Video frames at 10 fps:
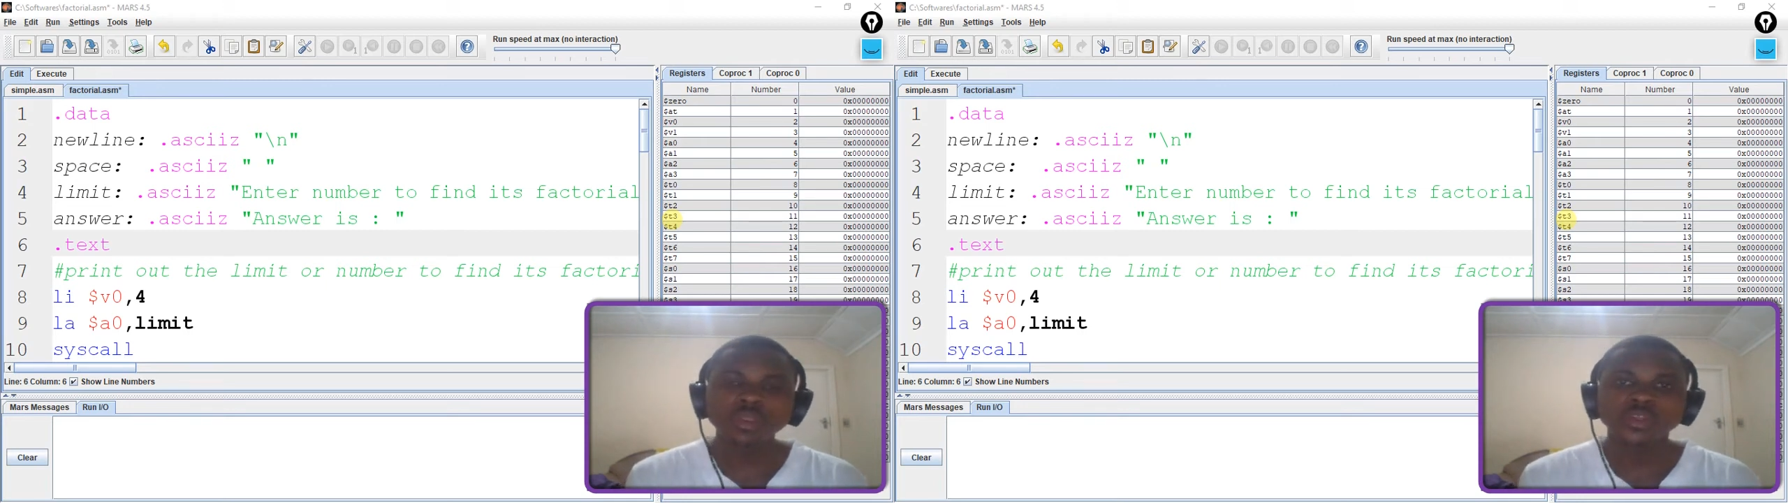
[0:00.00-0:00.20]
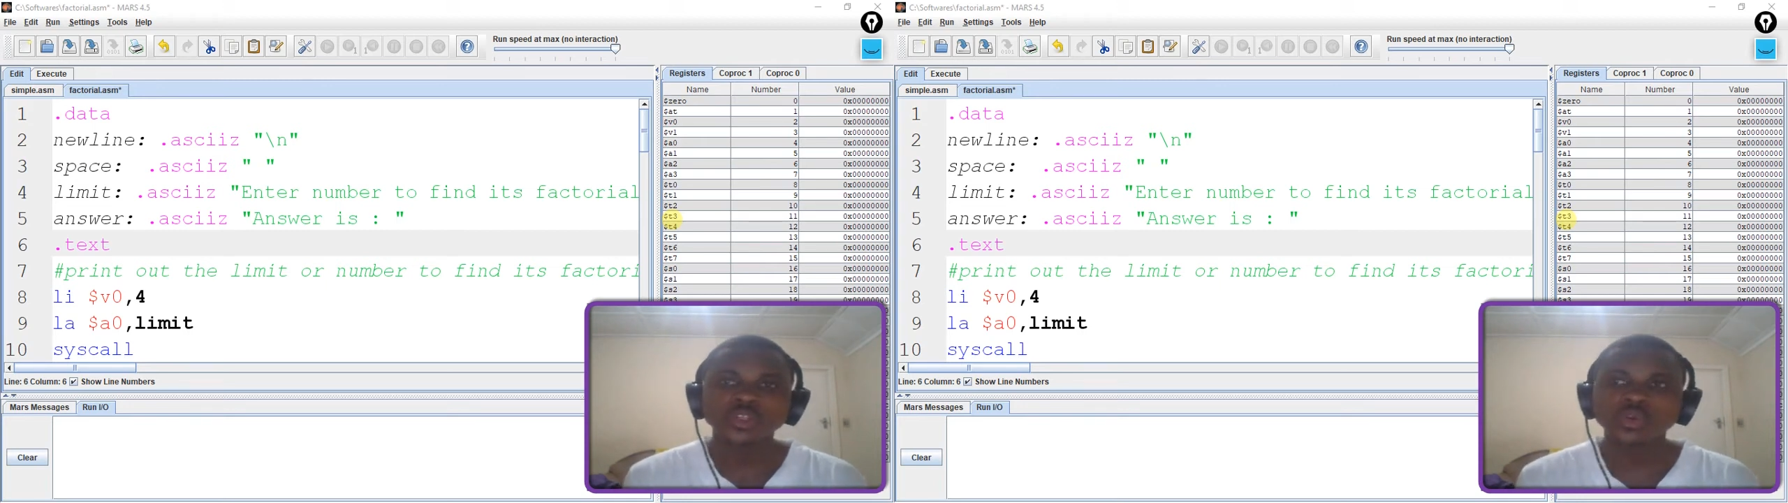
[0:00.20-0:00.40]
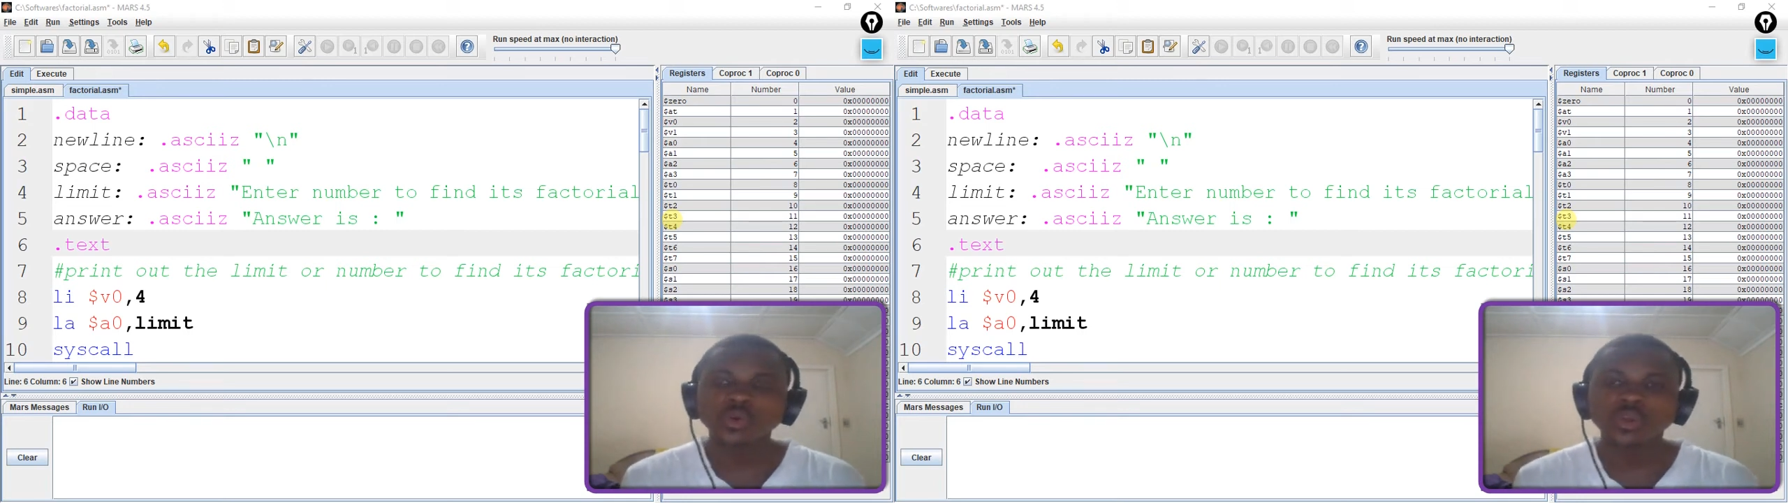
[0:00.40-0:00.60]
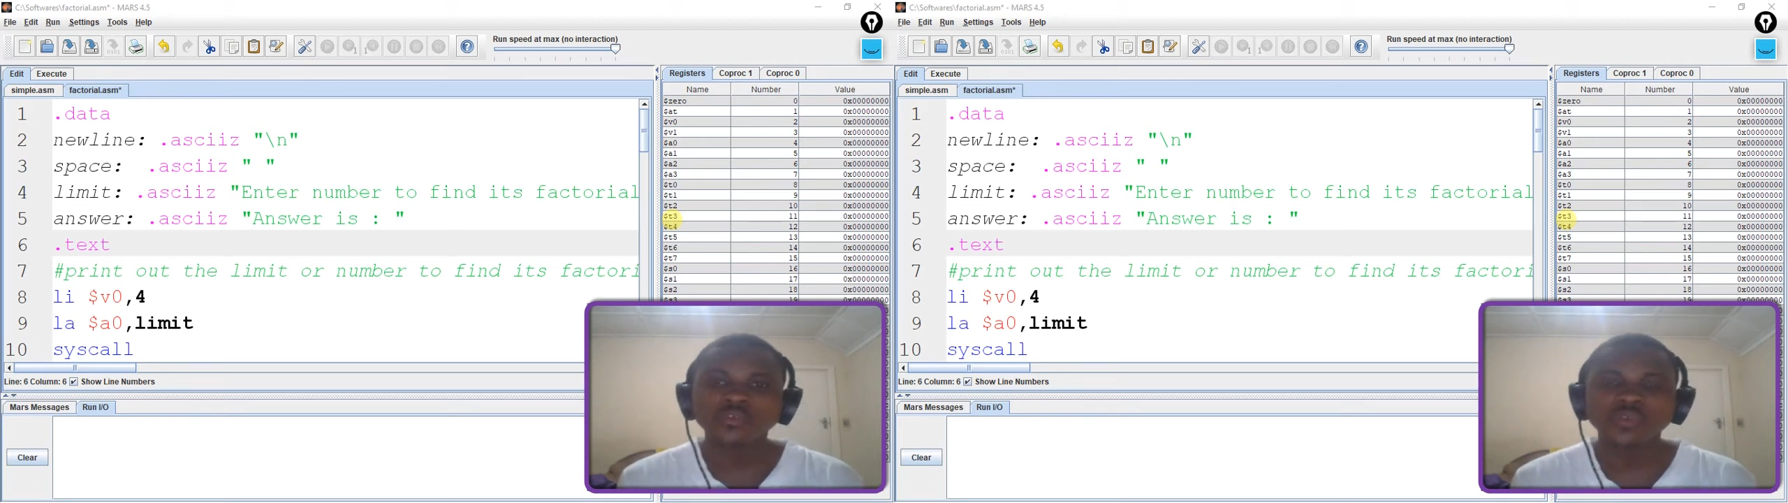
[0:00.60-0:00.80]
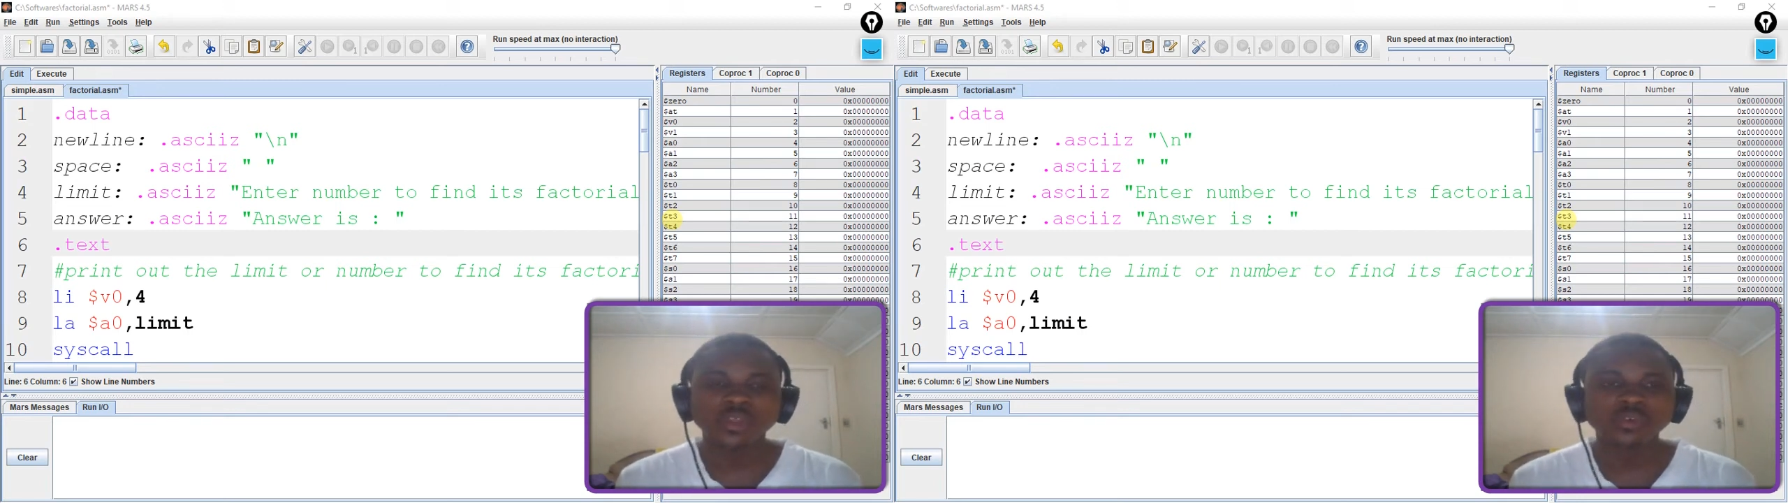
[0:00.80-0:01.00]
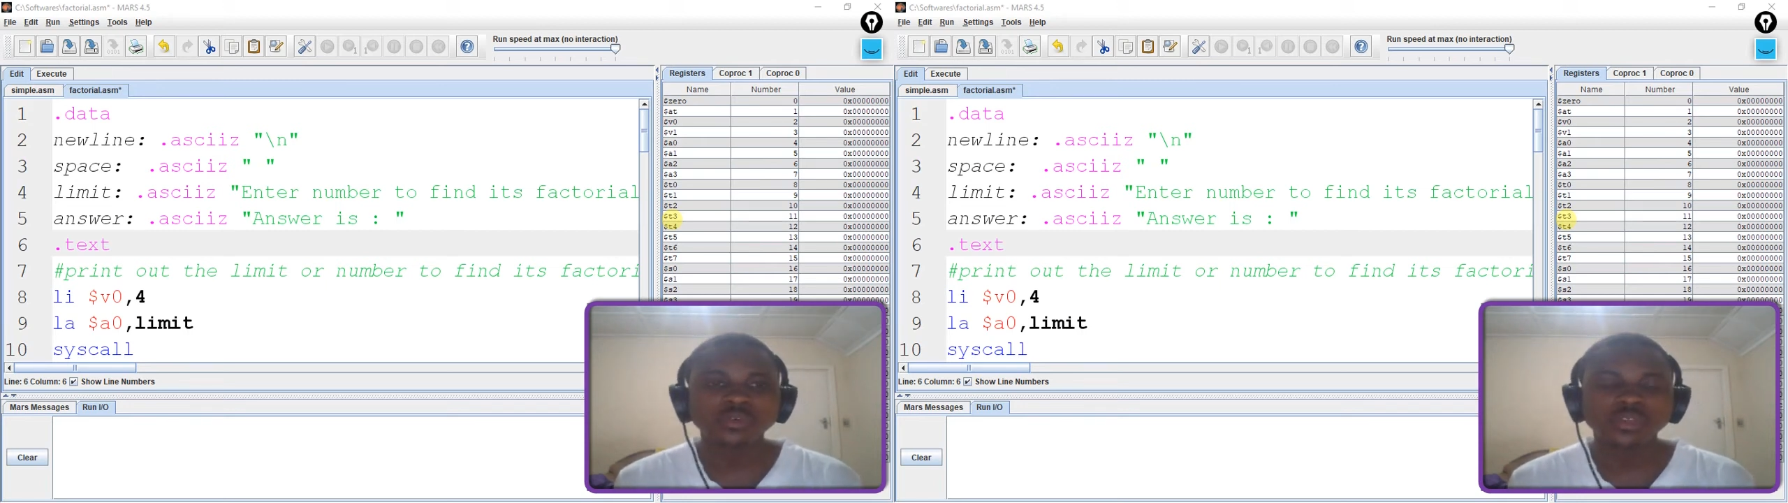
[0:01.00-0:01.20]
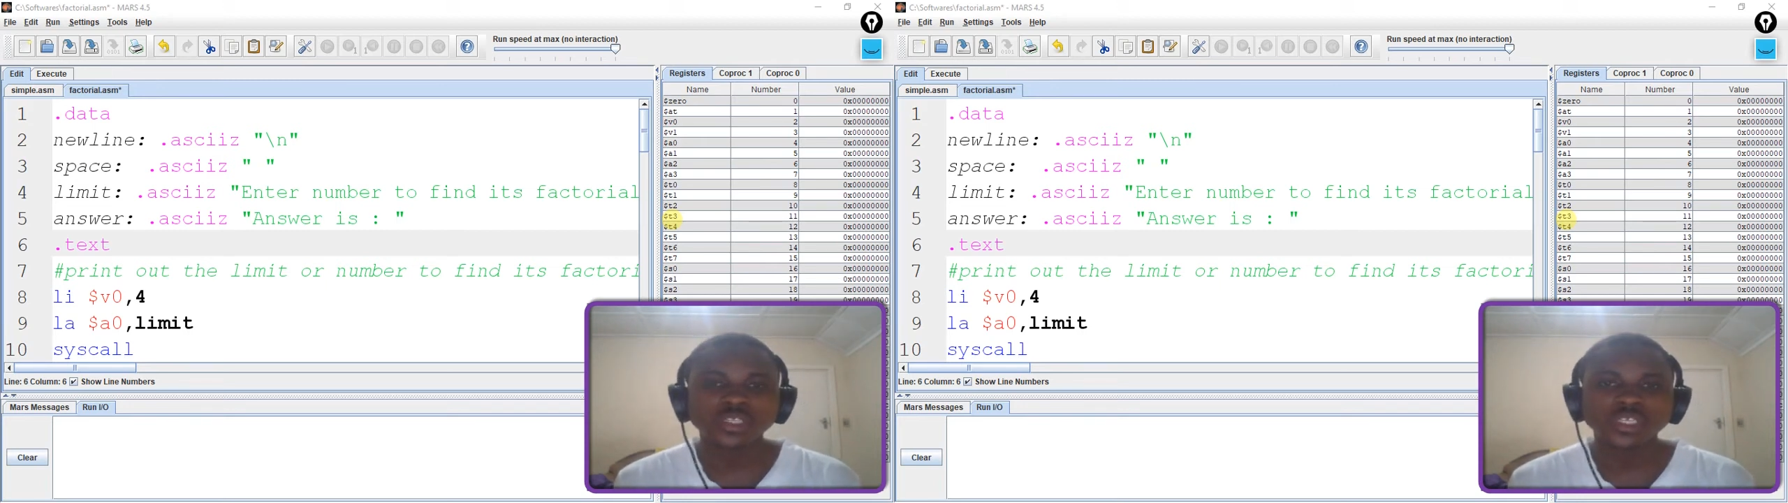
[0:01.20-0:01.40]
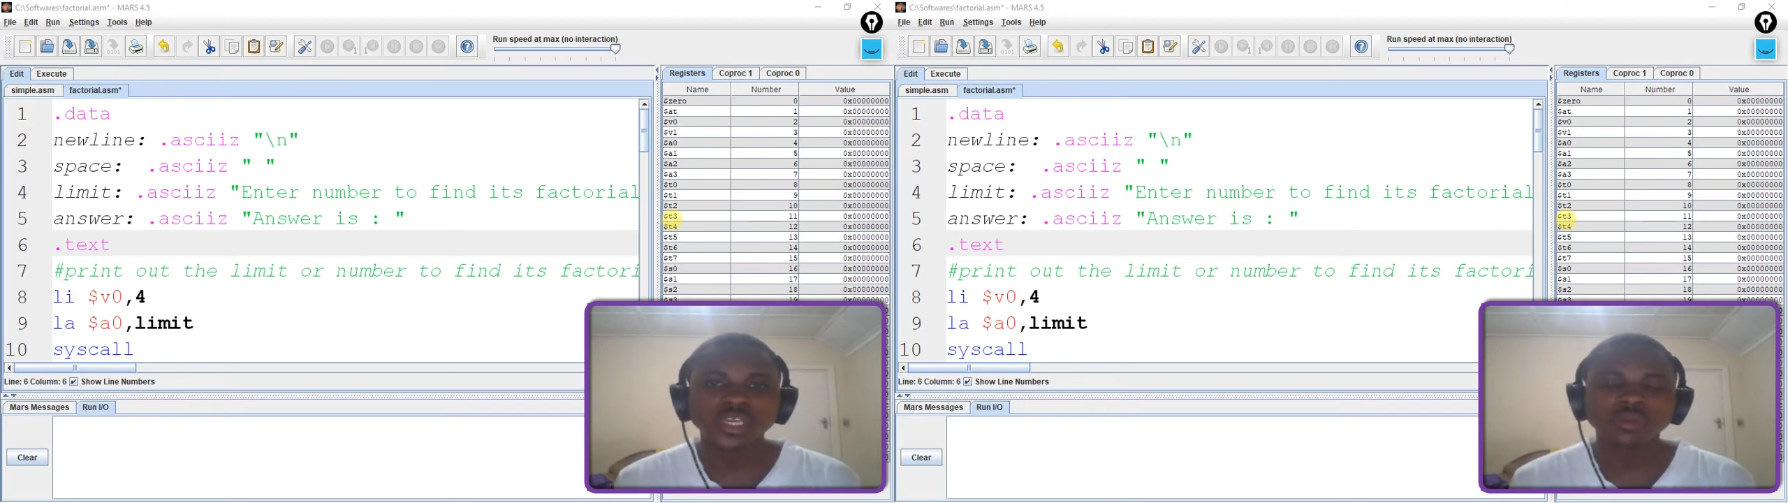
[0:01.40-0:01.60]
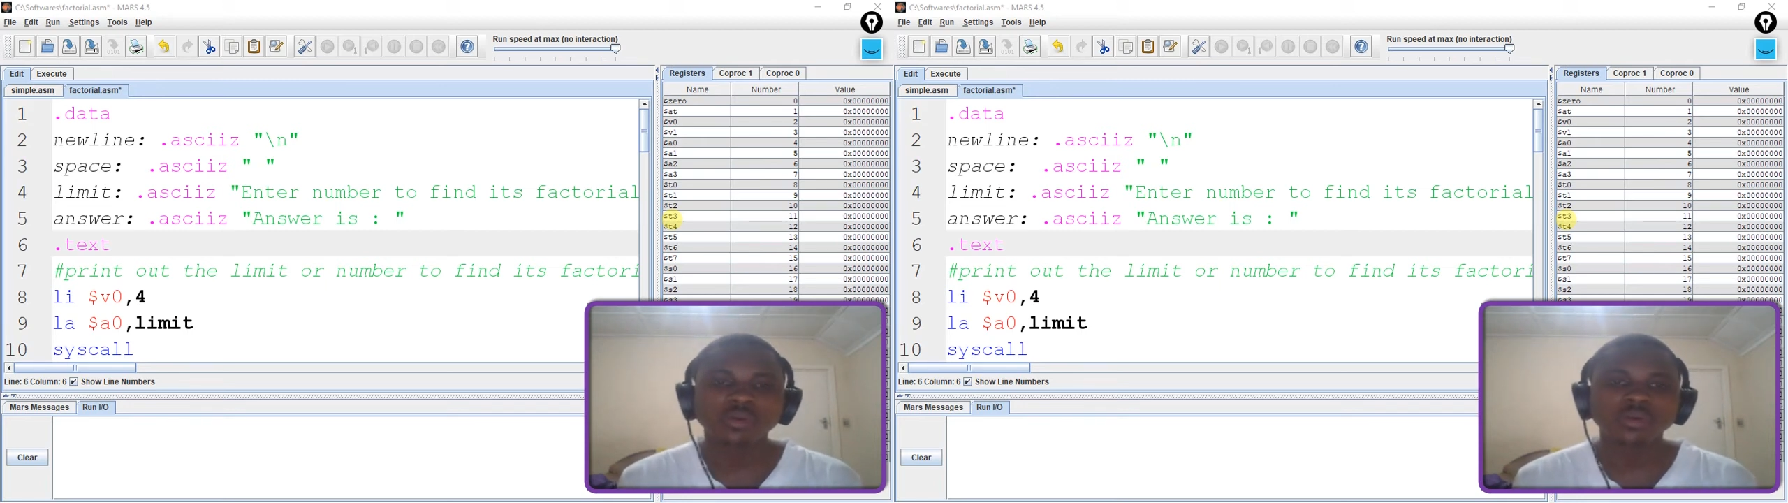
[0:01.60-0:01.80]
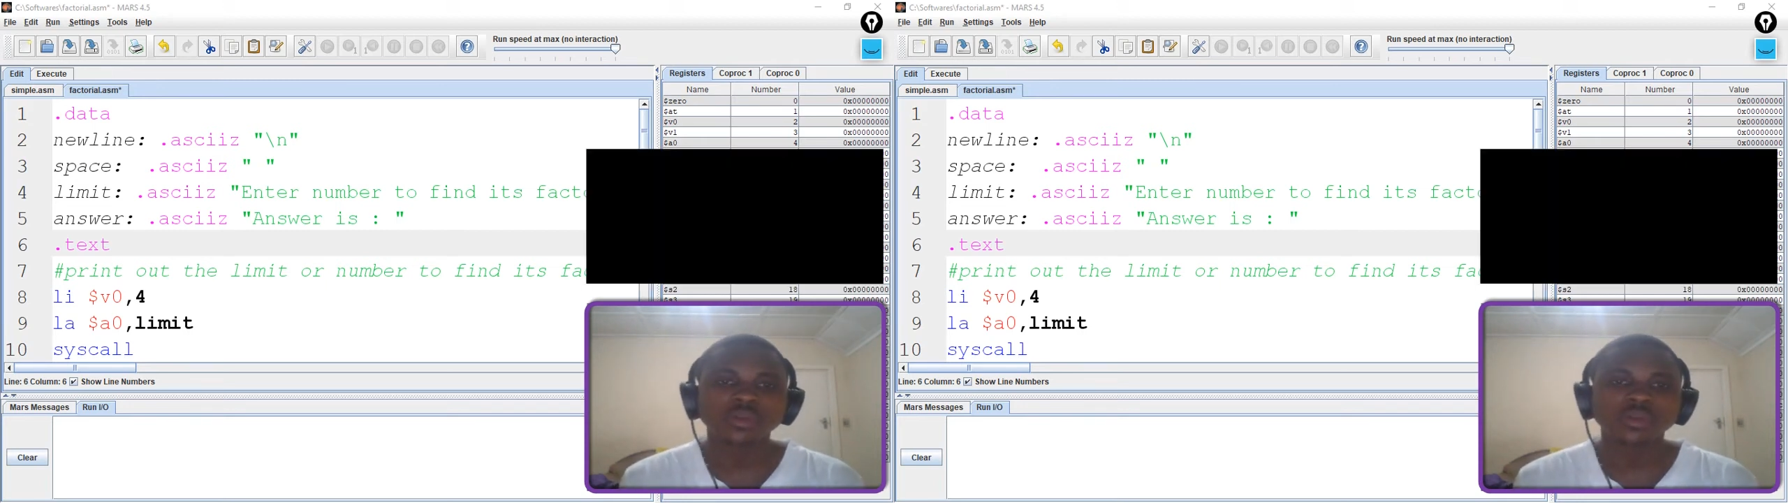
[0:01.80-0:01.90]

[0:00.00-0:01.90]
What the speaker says: so if you are new to this channel,